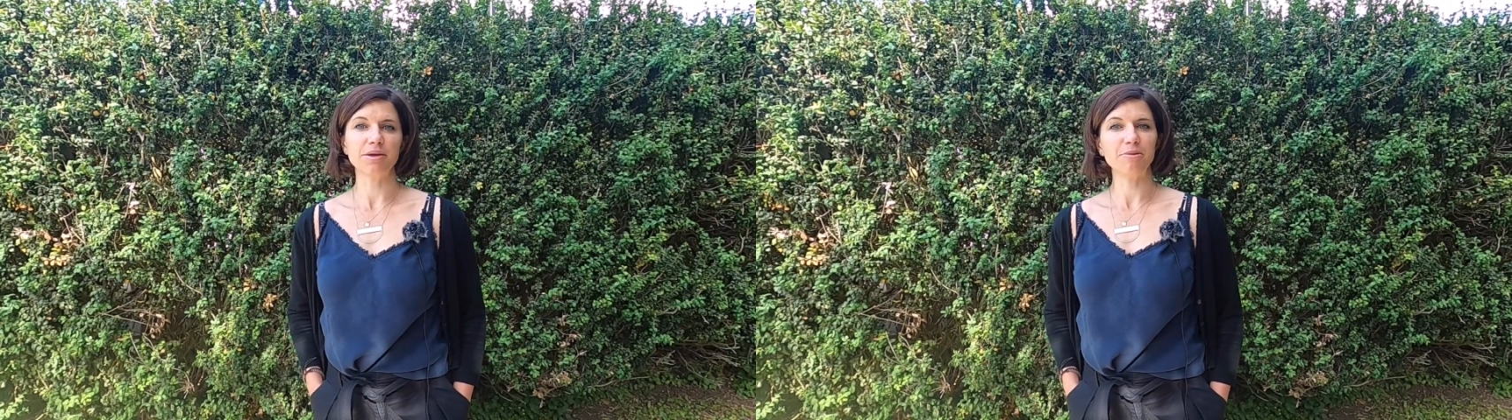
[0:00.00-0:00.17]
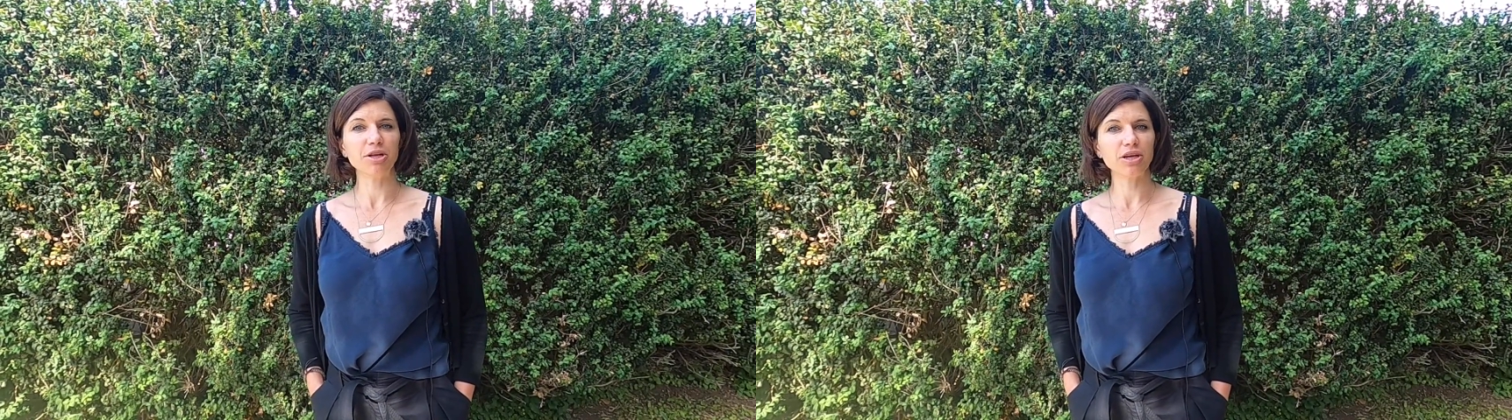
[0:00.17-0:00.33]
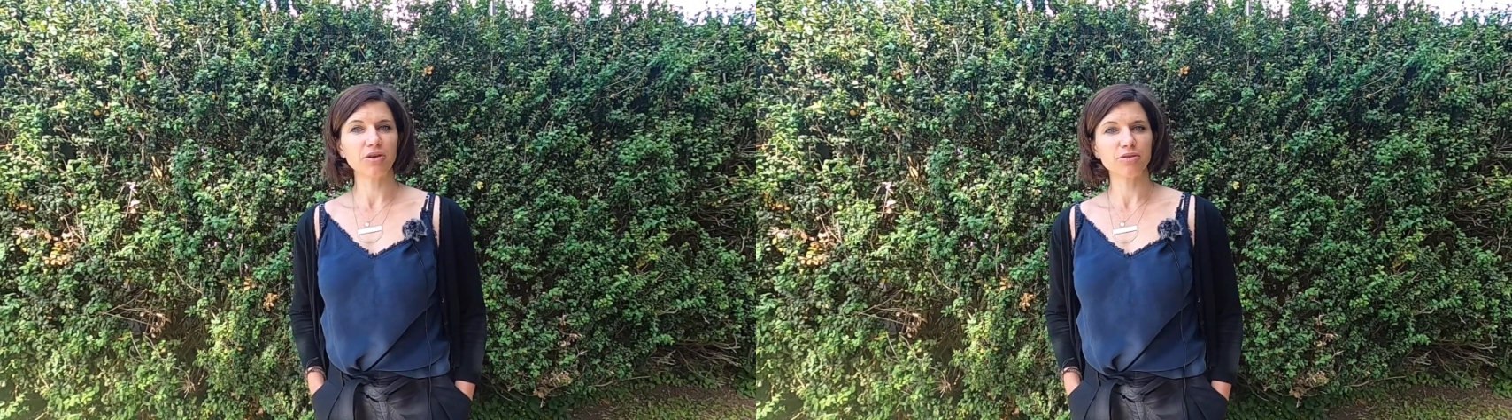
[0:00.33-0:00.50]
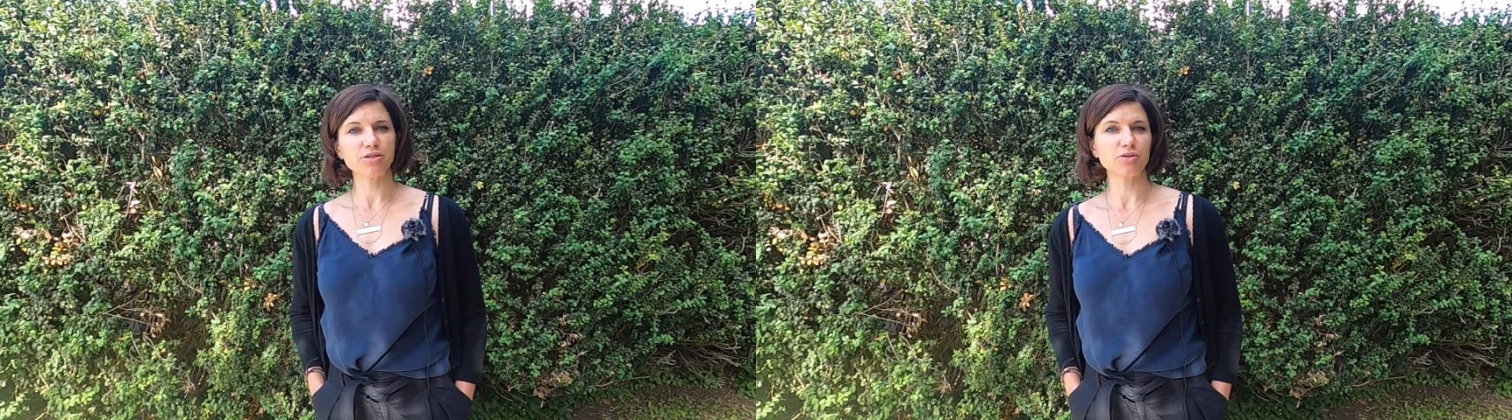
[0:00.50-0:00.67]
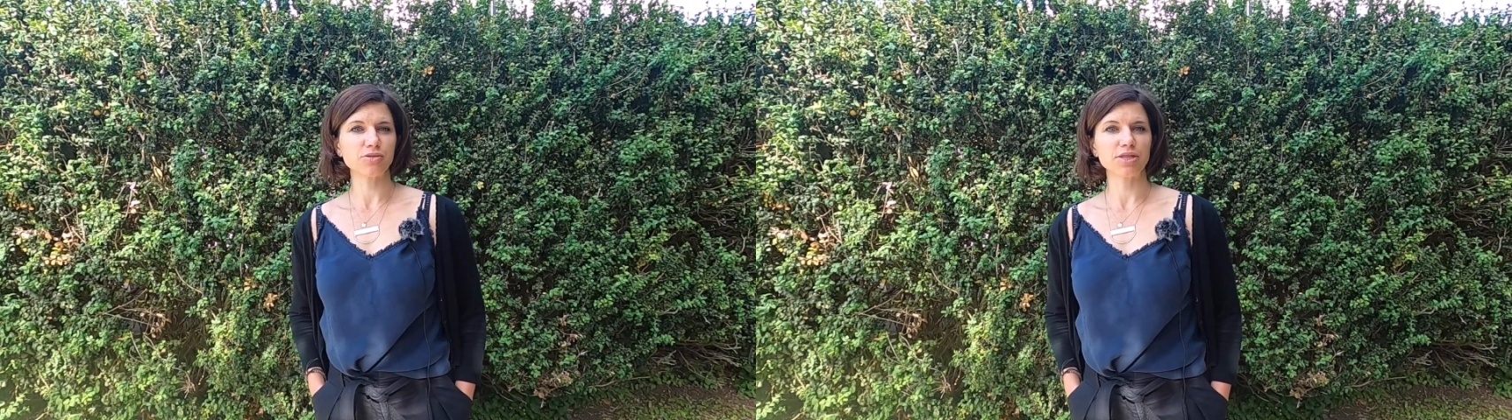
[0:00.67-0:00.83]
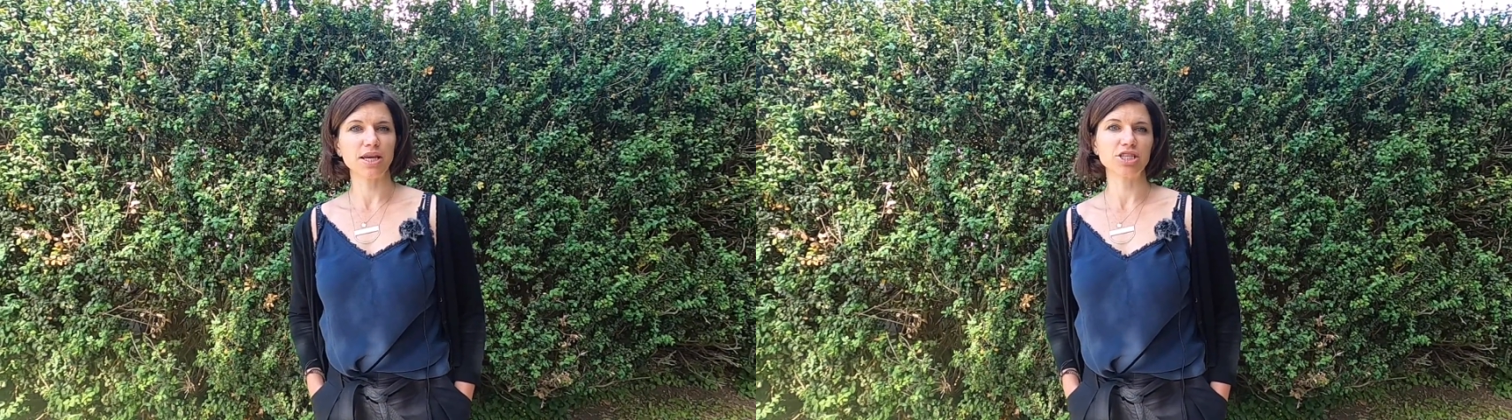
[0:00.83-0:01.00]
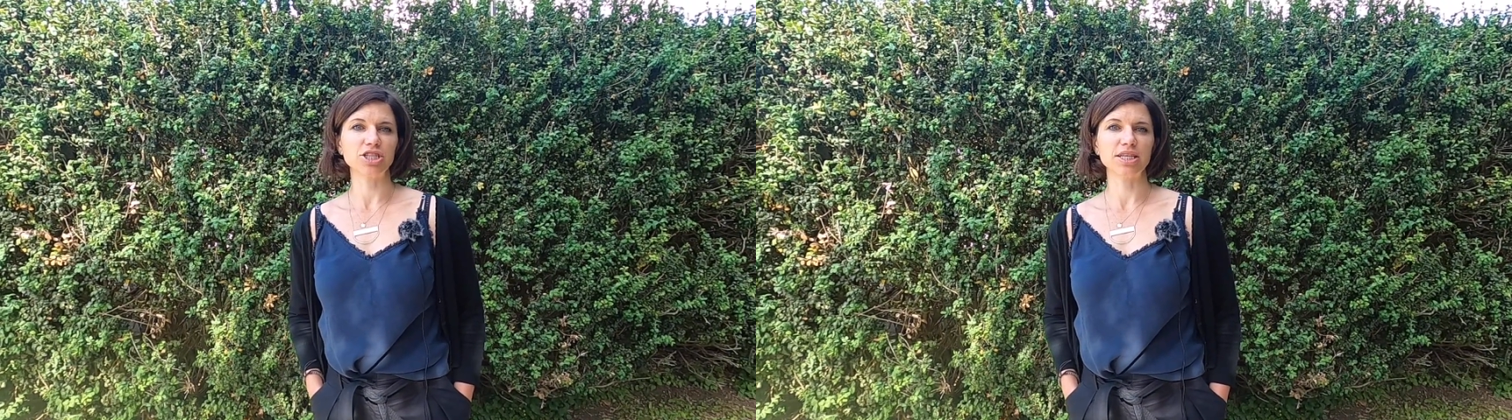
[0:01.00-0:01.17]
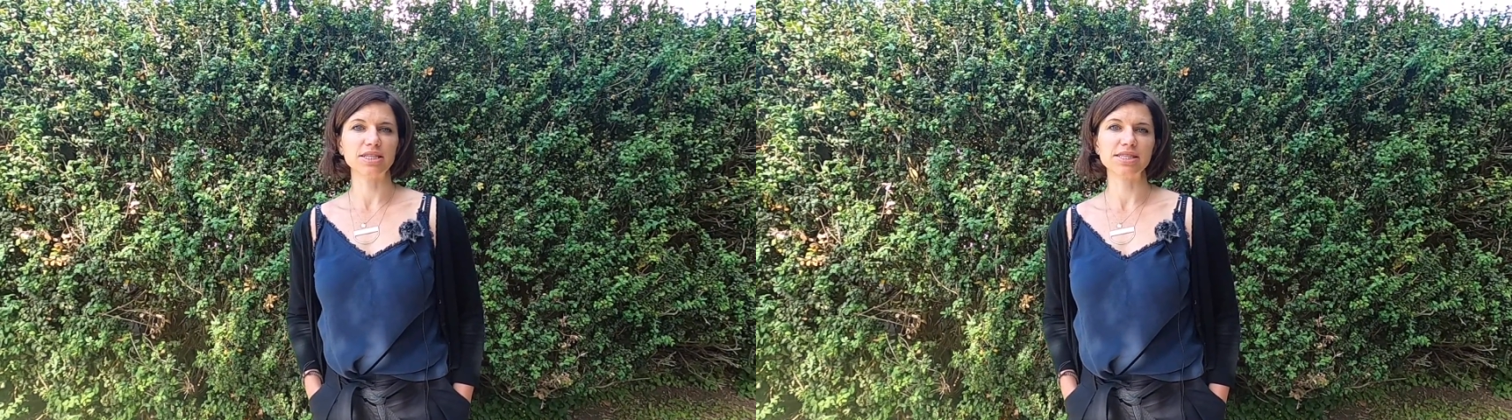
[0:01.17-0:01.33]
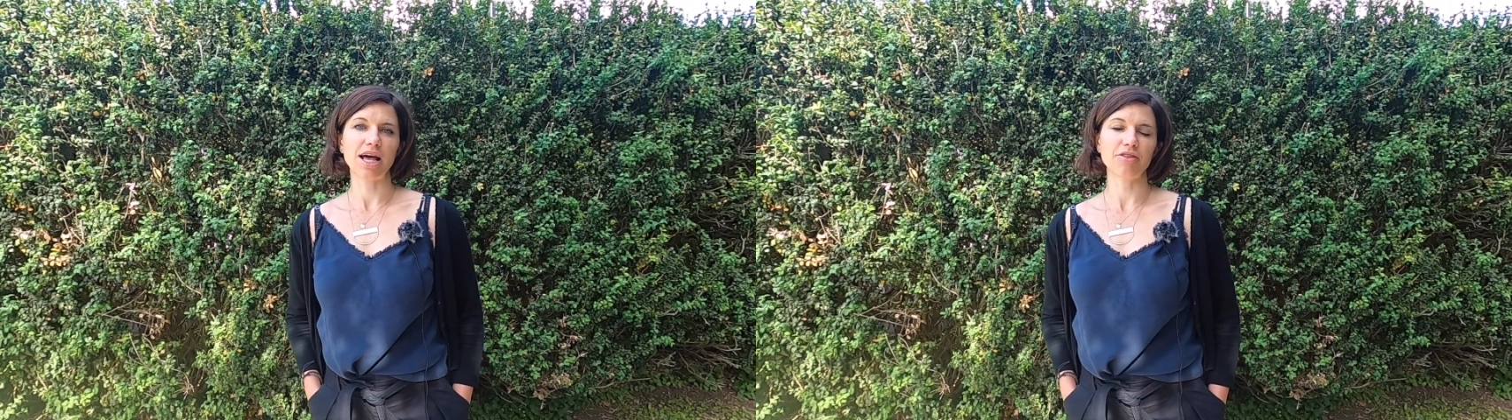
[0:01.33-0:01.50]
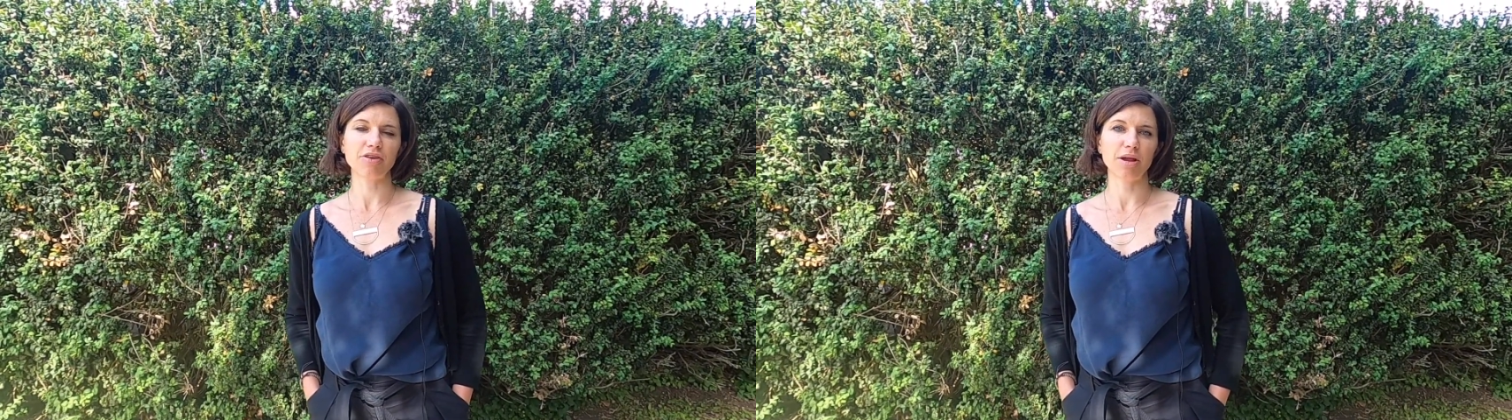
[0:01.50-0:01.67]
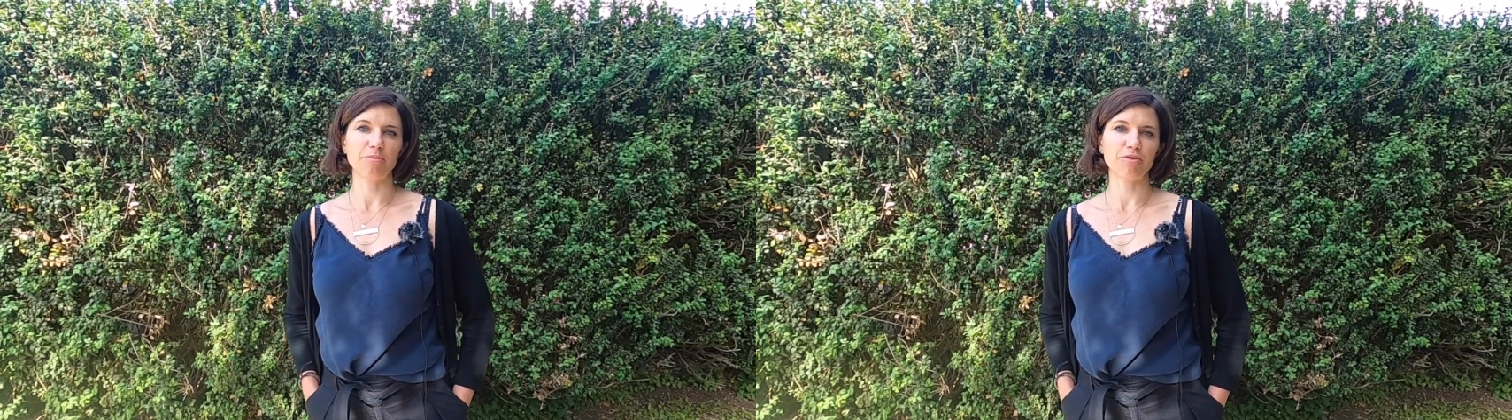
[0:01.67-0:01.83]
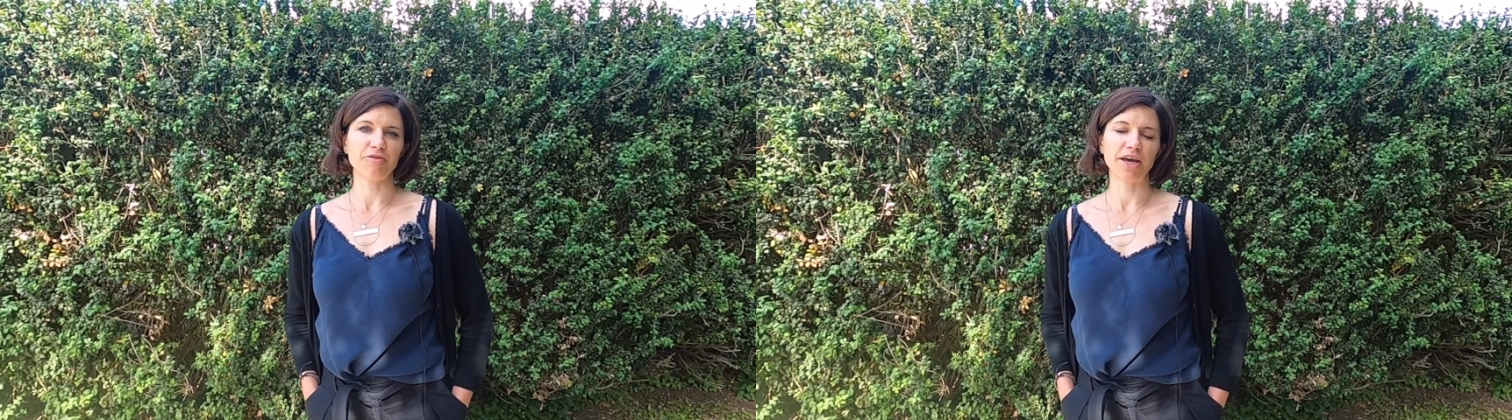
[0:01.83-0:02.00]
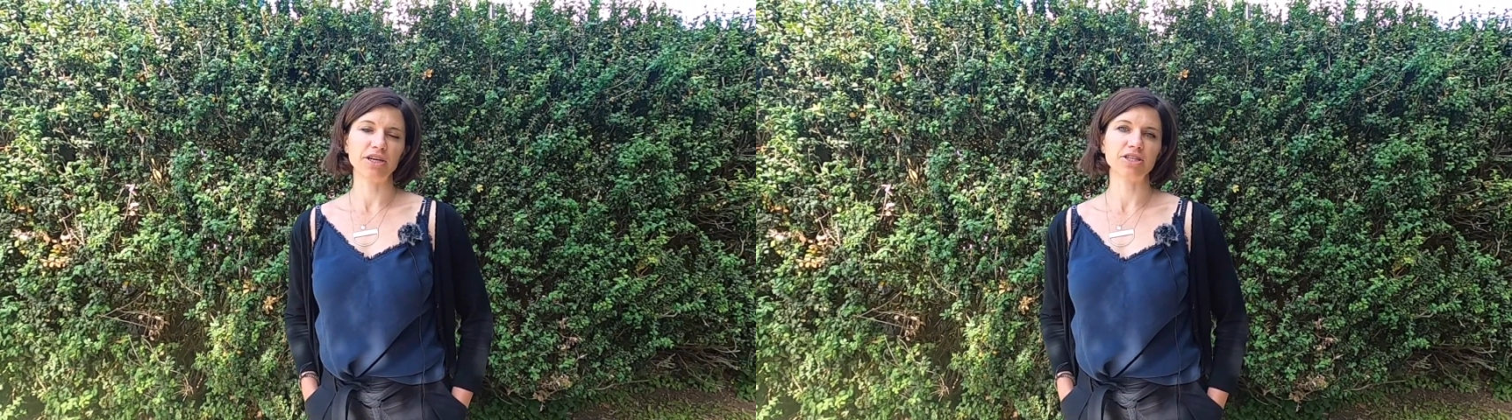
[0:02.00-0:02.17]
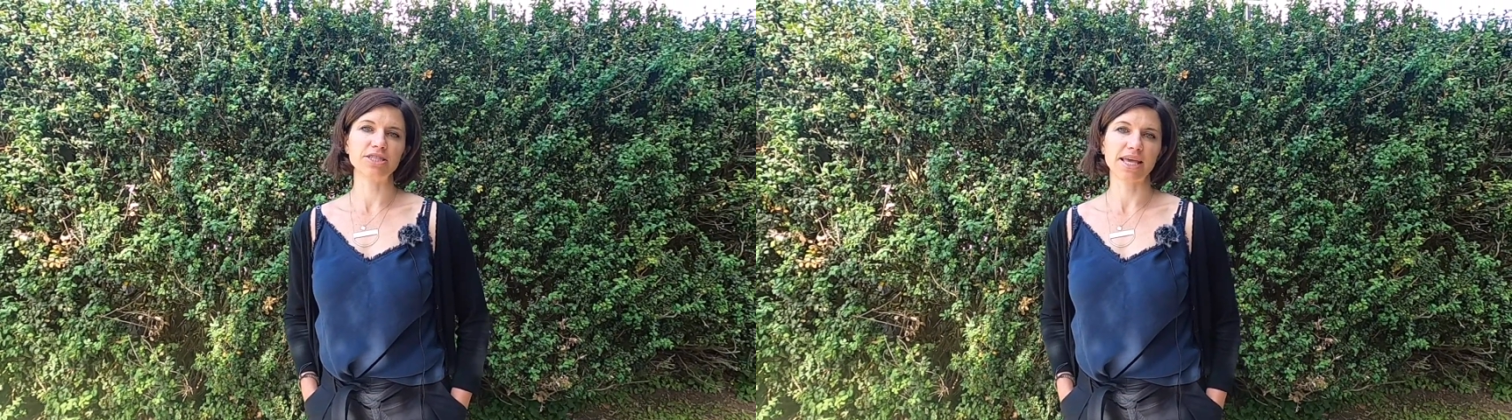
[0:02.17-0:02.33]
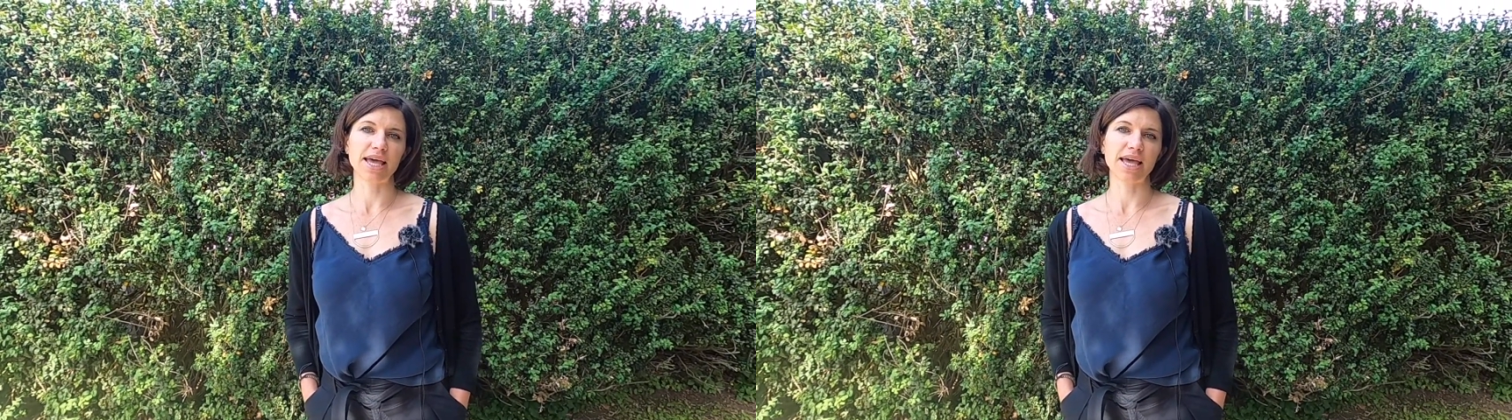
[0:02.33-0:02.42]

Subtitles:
community or associations, healthcare providers,